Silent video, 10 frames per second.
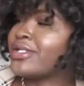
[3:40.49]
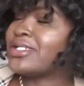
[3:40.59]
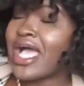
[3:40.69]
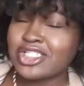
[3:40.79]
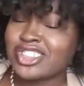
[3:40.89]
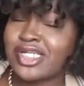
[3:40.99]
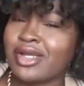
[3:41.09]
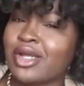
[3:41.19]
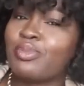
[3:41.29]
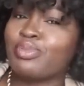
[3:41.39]
not
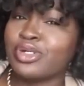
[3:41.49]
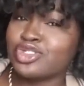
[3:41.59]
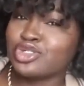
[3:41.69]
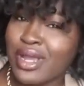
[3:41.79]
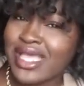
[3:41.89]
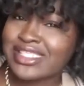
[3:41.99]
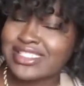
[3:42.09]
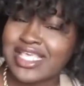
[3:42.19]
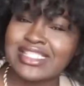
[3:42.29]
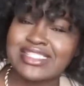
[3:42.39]
shirt, but
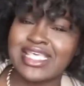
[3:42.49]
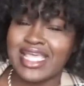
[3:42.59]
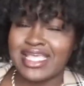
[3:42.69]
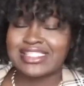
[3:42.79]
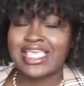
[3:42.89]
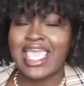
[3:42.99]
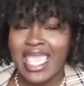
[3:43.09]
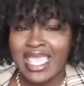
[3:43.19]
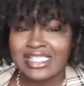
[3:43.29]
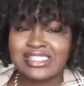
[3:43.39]
dress in today's
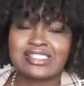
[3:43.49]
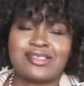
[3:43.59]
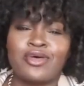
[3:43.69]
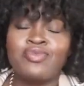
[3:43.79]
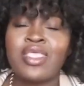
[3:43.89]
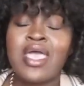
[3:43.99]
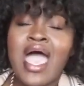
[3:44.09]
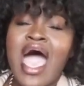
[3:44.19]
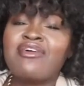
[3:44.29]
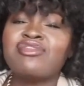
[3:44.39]
case. So
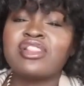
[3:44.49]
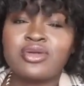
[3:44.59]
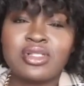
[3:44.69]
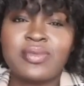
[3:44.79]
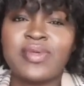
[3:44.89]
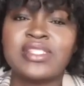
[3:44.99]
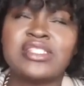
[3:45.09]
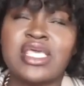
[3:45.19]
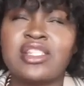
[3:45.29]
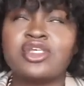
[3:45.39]
I've literally been
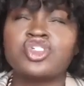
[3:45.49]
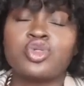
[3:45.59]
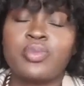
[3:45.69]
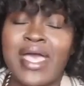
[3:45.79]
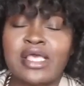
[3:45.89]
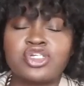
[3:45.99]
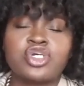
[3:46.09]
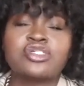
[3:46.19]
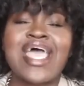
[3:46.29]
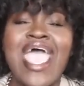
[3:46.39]
seeing these shoulder pad
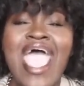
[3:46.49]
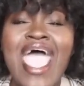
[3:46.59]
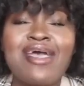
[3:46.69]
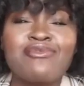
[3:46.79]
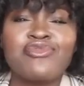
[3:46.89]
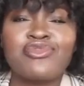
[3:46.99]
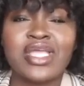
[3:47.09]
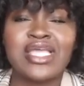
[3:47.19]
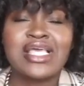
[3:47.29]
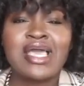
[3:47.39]
shirts
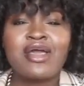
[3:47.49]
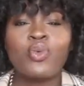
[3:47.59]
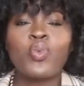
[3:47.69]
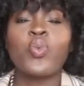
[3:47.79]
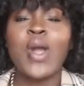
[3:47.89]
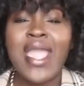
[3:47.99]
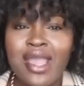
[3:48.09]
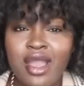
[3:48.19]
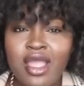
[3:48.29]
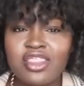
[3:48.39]

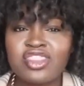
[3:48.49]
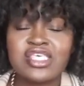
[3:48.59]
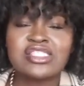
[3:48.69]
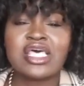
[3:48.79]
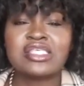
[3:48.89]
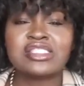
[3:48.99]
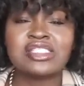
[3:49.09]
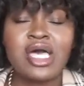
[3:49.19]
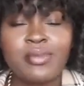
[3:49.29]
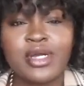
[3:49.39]
everywhere this
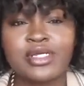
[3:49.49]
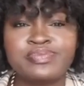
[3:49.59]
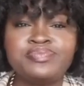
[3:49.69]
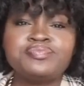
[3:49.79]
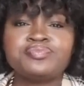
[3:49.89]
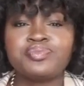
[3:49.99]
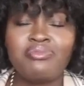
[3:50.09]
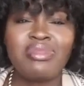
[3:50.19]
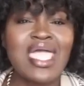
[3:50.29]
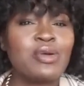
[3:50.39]
summer.
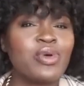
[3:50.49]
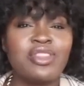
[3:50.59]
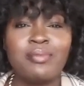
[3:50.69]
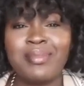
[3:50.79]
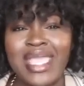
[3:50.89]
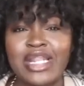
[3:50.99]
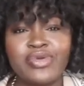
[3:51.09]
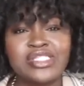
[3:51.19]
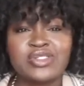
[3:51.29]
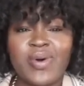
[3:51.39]
And one of the
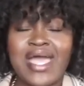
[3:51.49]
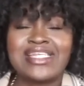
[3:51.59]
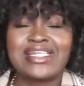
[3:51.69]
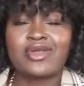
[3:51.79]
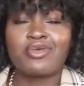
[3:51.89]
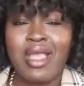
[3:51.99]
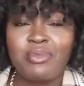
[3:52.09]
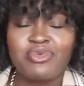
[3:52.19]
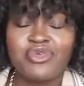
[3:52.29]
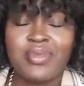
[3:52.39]
main reasons why I didn't
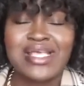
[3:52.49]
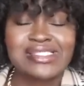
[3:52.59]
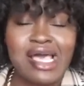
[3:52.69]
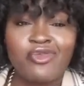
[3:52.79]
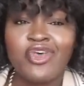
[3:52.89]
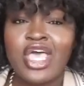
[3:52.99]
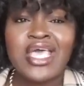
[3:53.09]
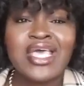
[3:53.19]
grab them for myself